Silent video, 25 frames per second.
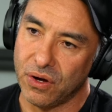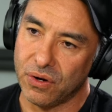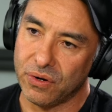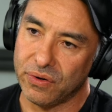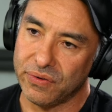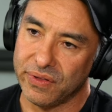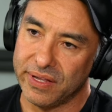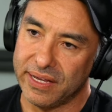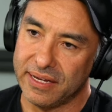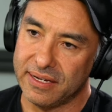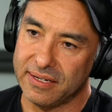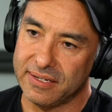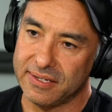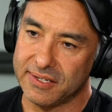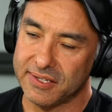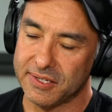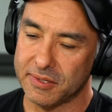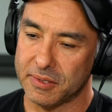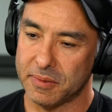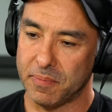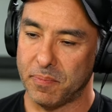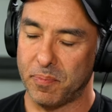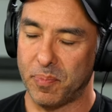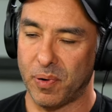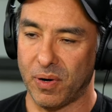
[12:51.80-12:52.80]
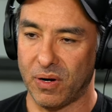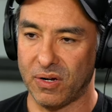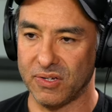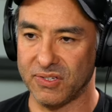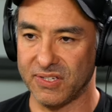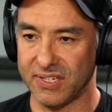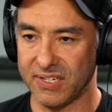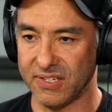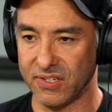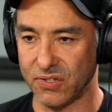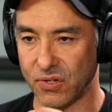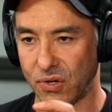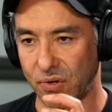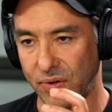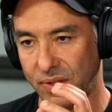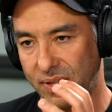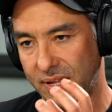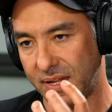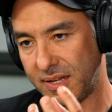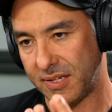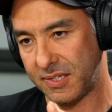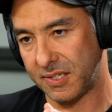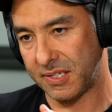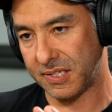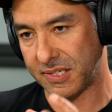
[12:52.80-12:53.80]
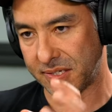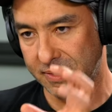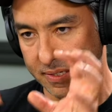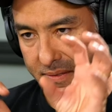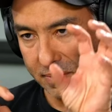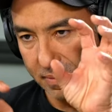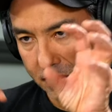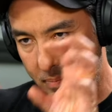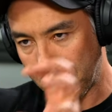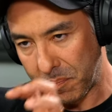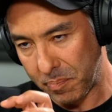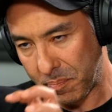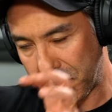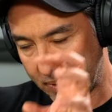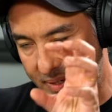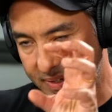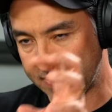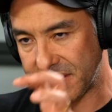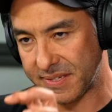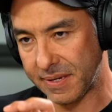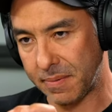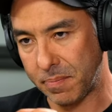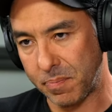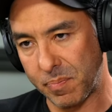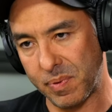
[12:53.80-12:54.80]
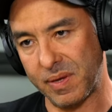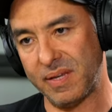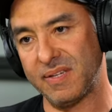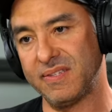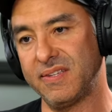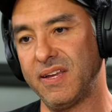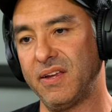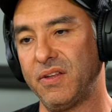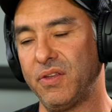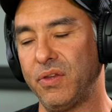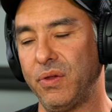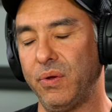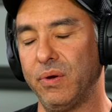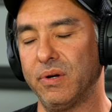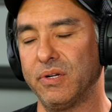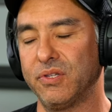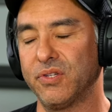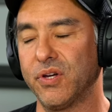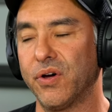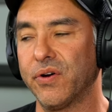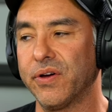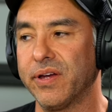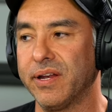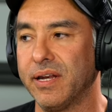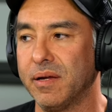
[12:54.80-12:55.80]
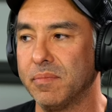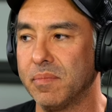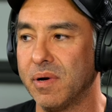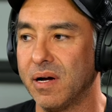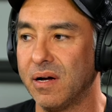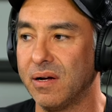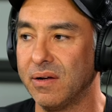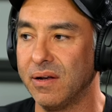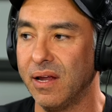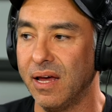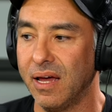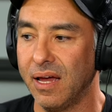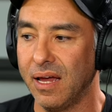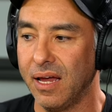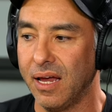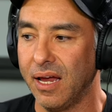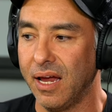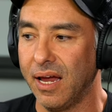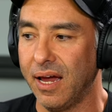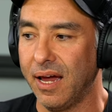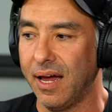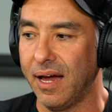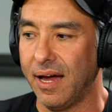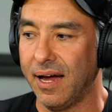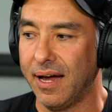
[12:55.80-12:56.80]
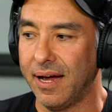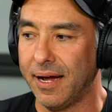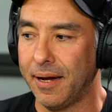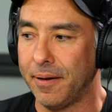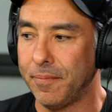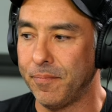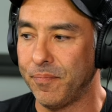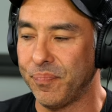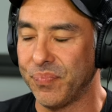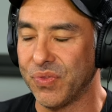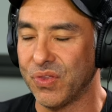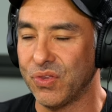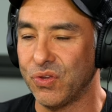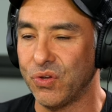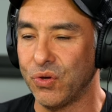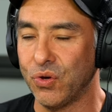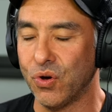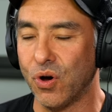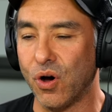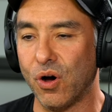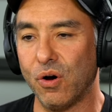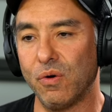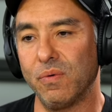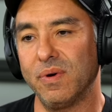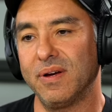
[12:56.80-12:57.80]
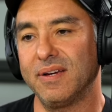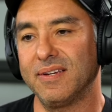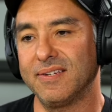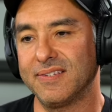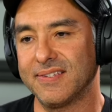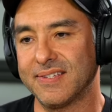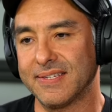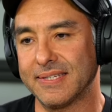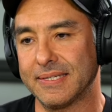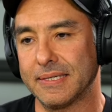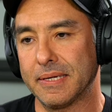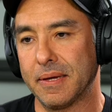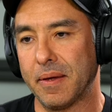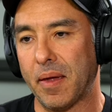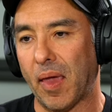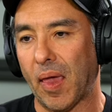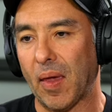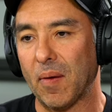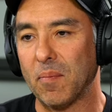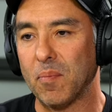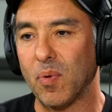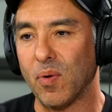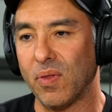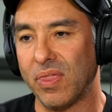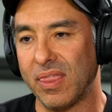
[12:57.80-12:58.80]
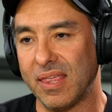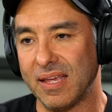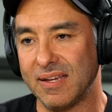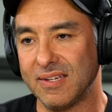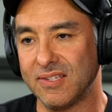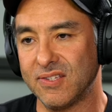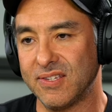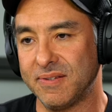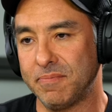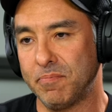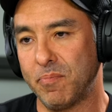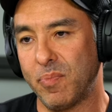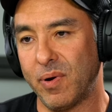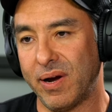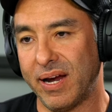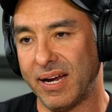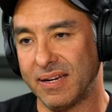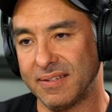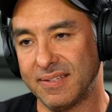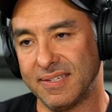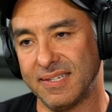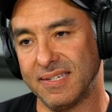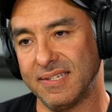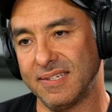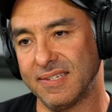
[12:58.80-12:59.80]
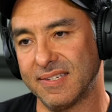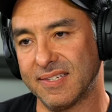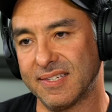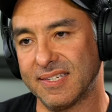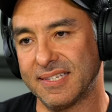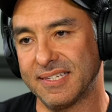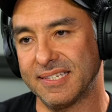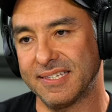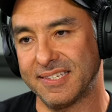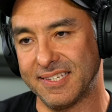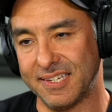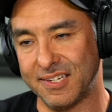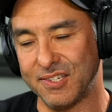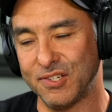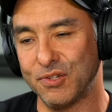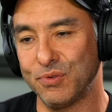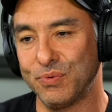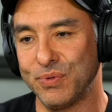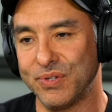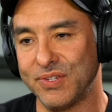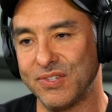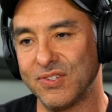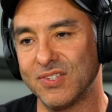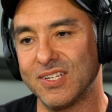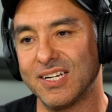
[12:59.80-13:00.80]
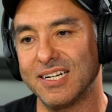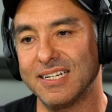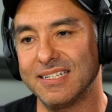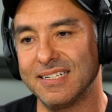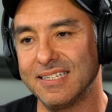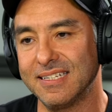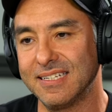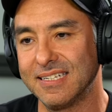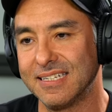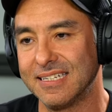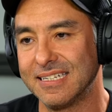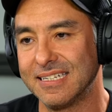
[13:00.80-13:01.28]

all these process, all these pieces and pieces that you're talking about, um, do you always put these in practice since you started?